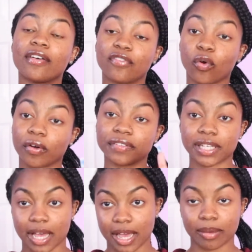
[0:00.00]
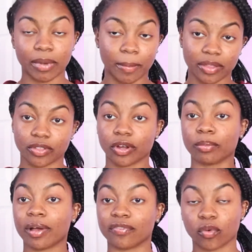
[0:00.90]
fourth time, not my third,
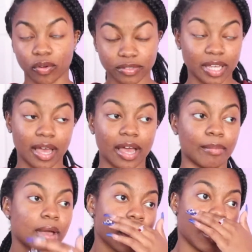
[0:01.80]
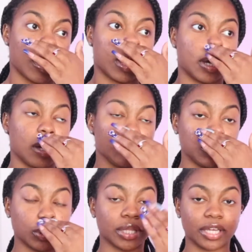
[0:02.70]
my fourth time
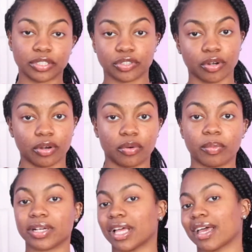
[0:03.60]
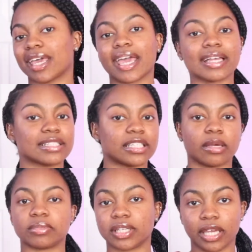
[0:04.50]
doing the intro because I can't
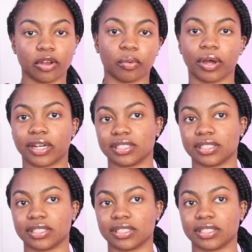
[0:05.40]
seem to get it right.